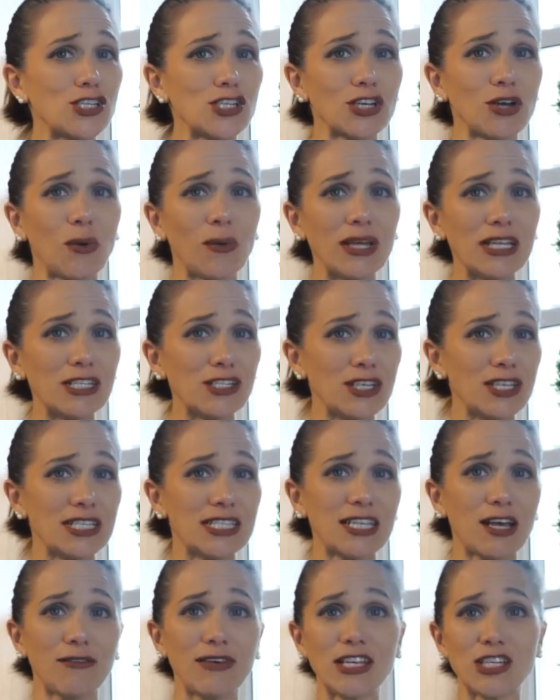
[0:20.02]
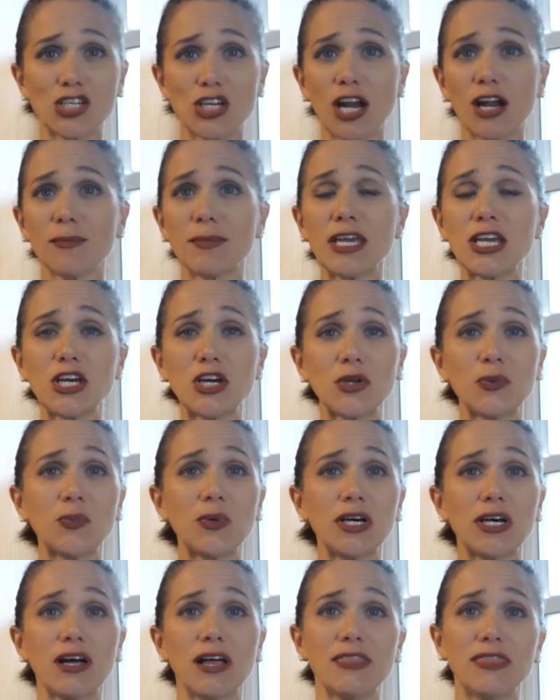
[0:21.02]
going to the Salvation Army,
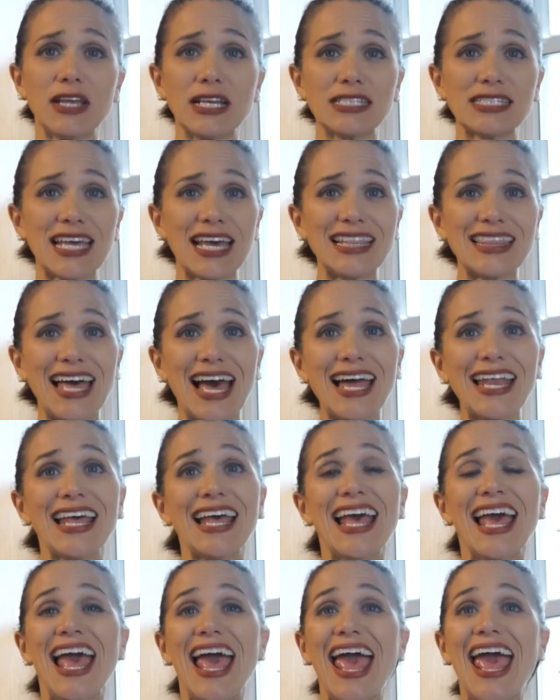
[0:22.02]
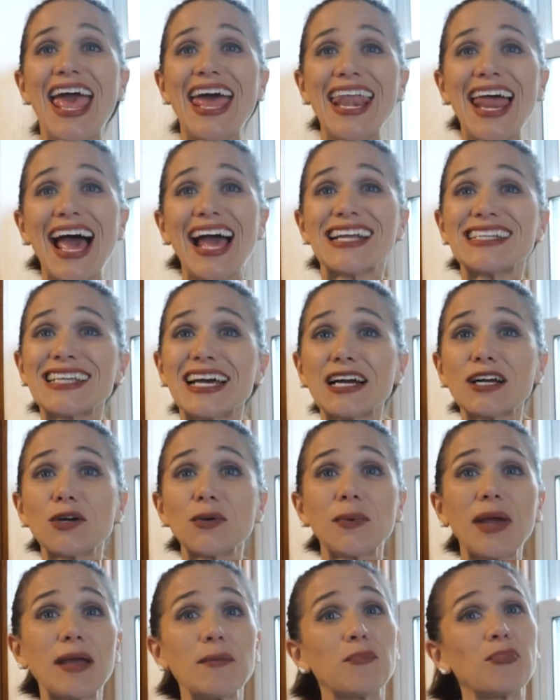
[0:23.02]
Goodwill, and things like that. And I
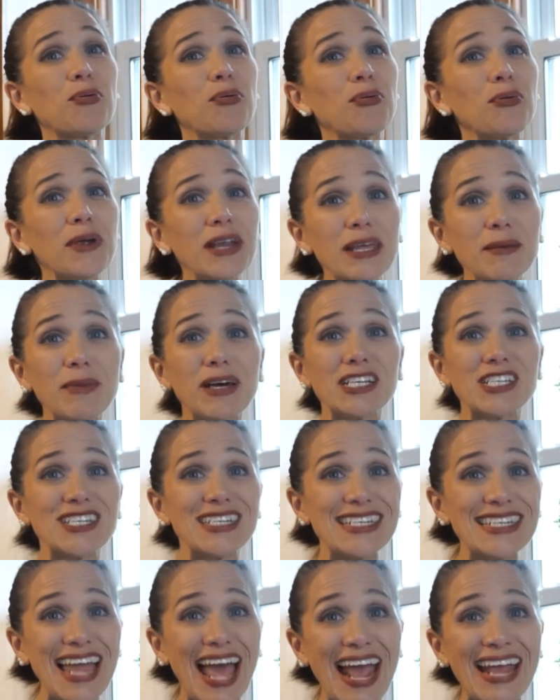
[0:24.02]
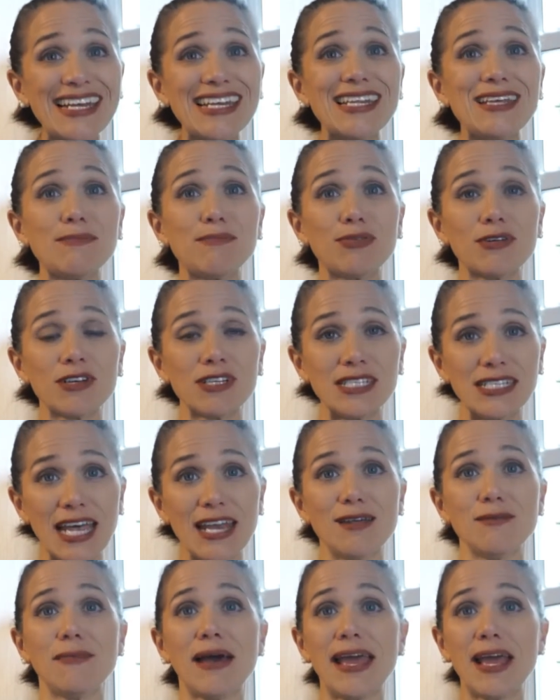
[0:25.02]
decorate pretty much
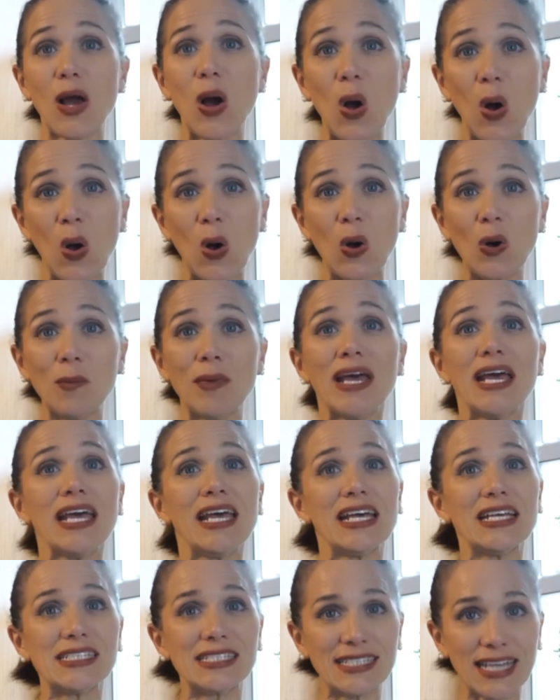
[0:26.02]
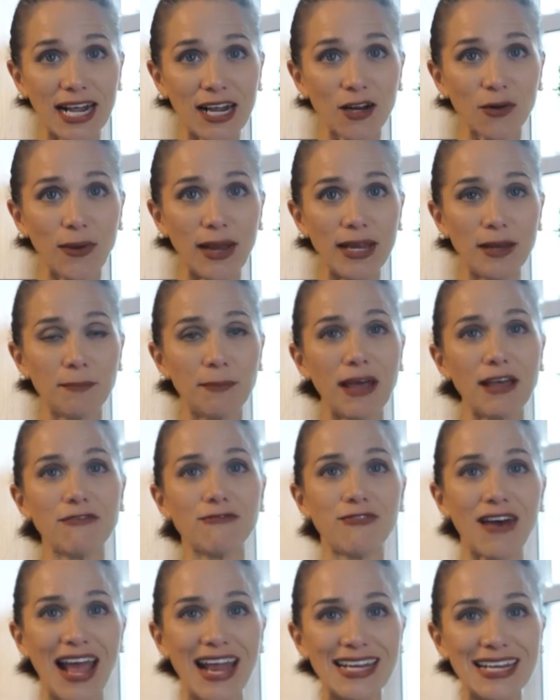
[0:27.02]
90% of my home is decorated by
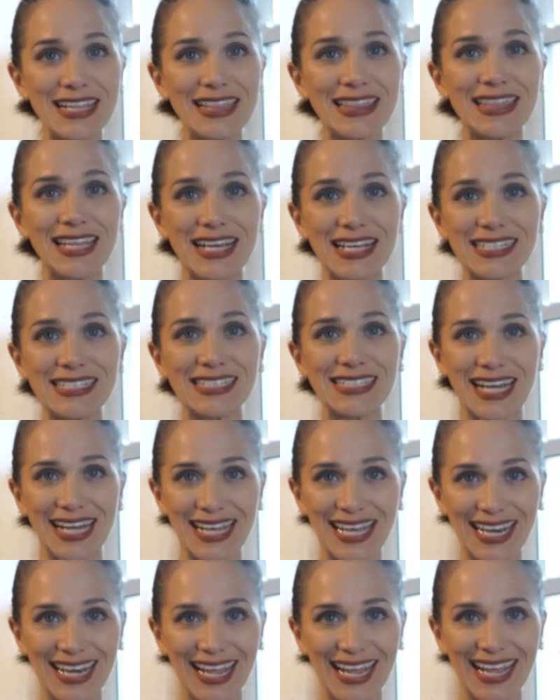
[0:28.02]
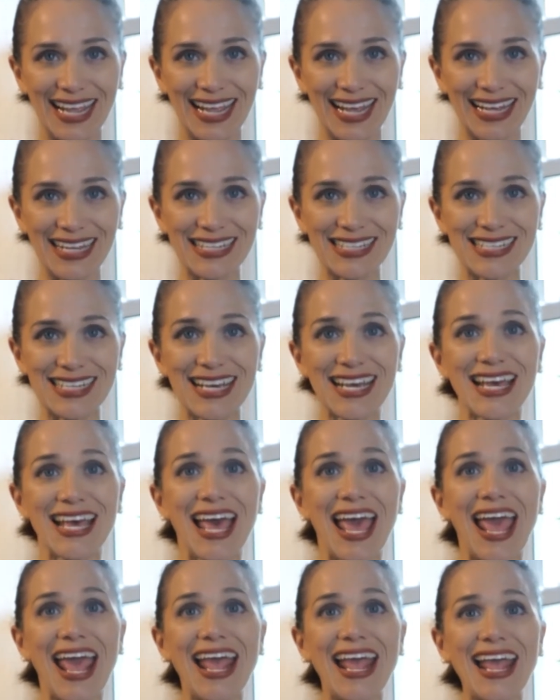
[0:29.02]
finding things secondhand.
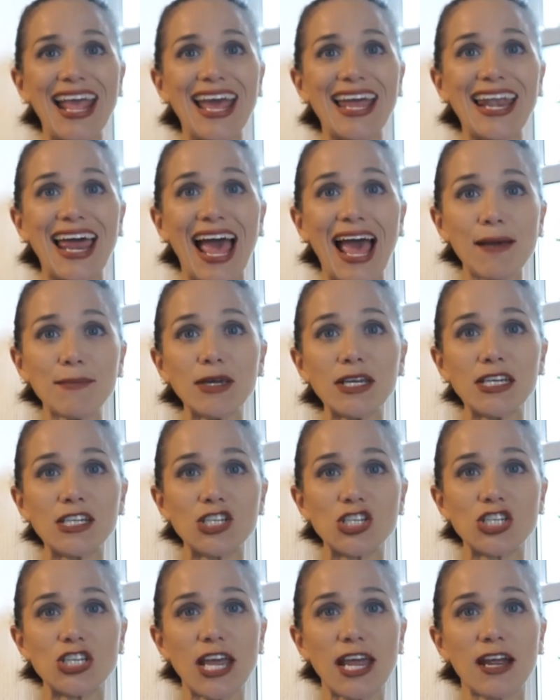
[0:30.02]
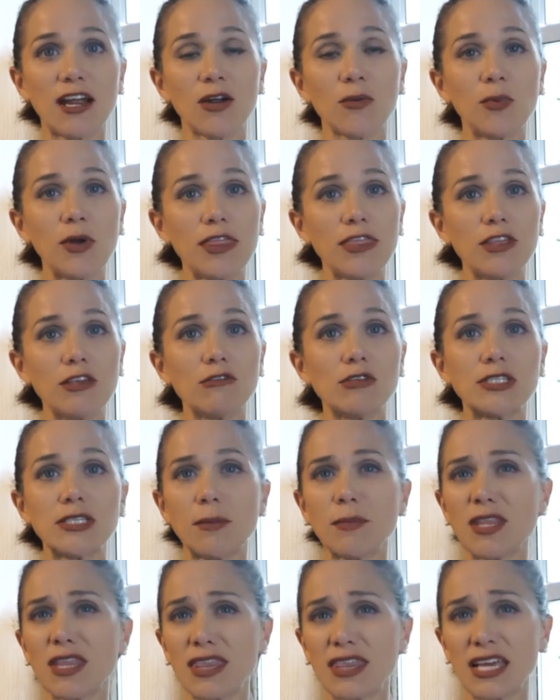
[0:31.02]
And I'm going to share with you
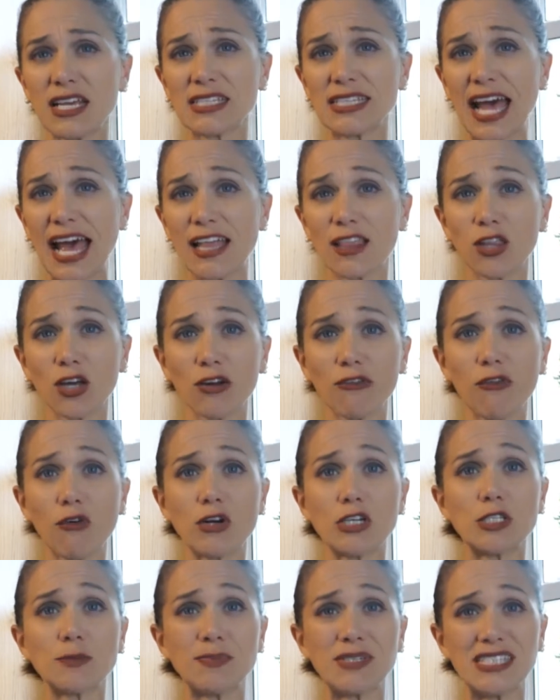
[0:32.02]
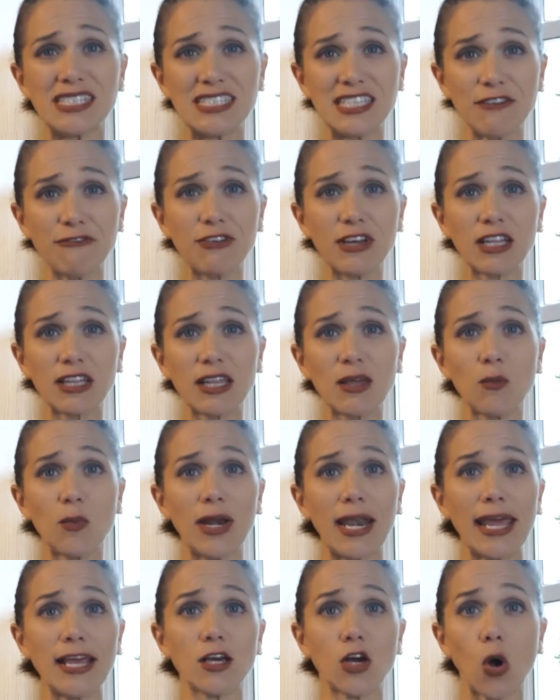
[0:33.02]
some of the things I look for specifically
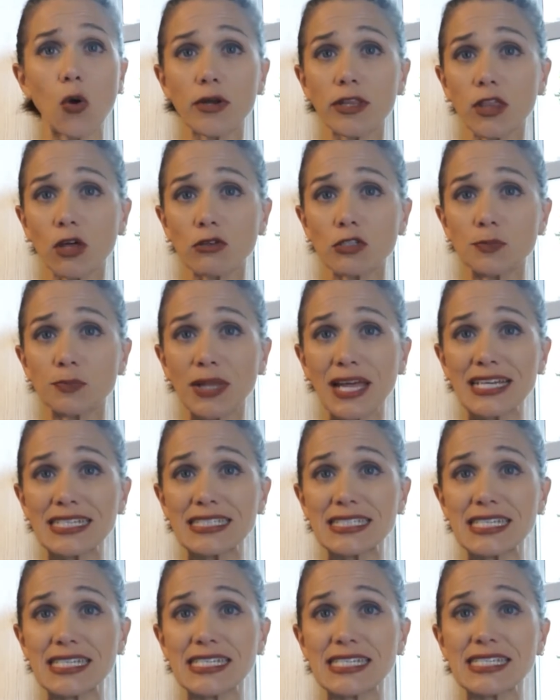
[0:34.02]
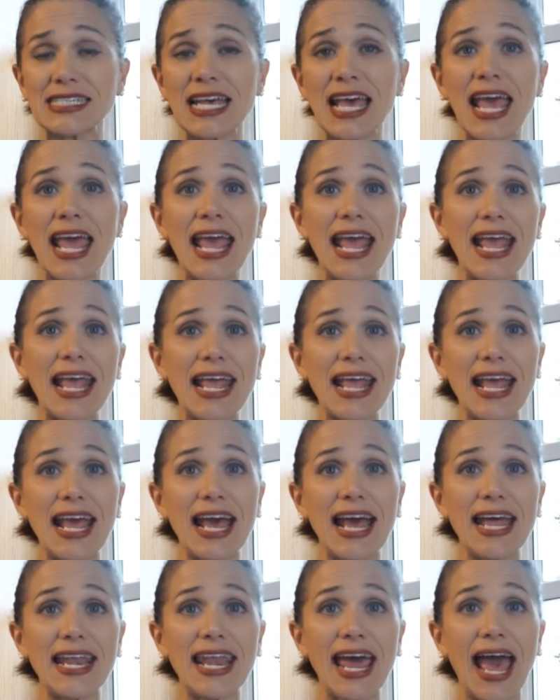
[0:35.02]
when I go to those places
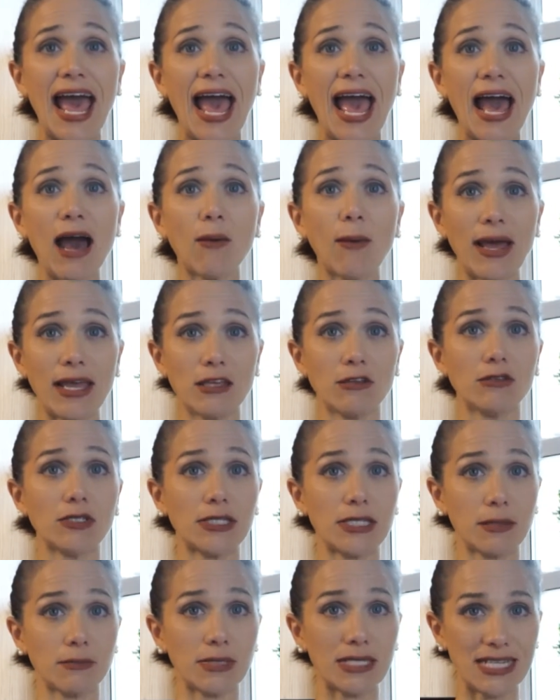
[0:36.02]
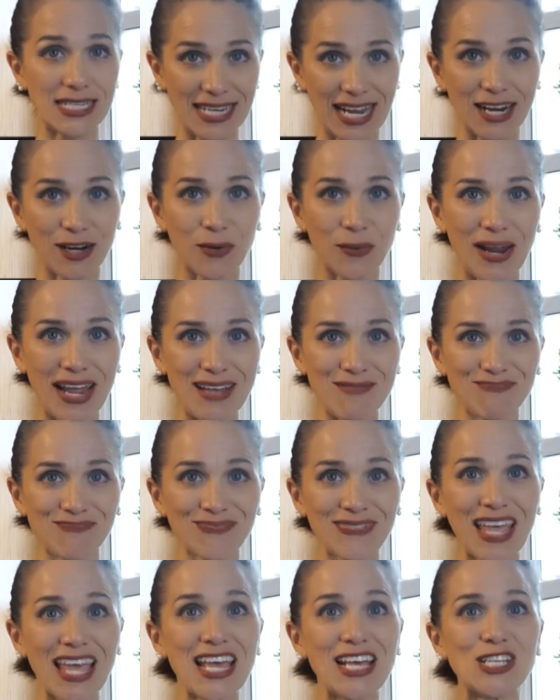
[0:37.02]
and how I use them to decorate.
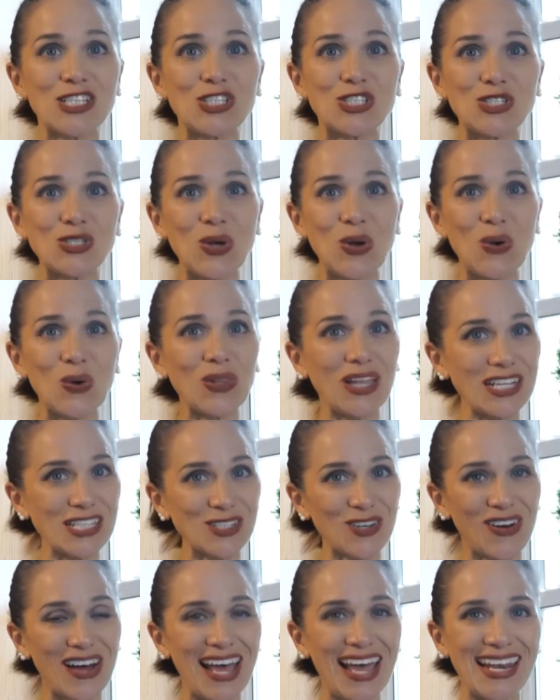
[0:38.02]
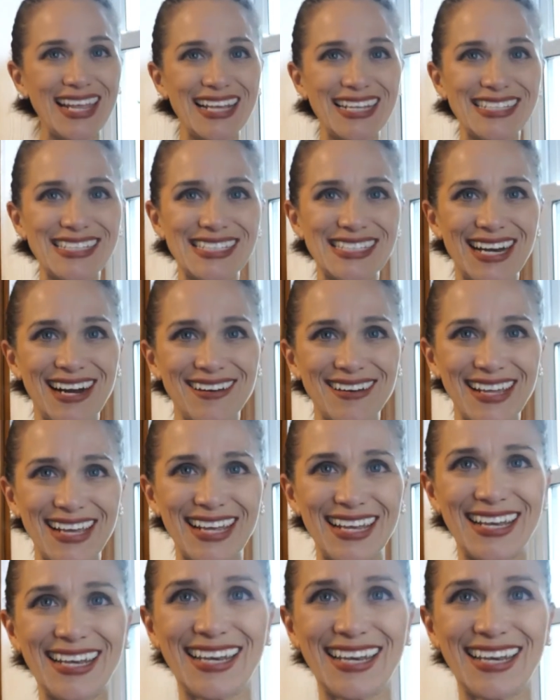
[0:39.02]
So let's go ahead and get started.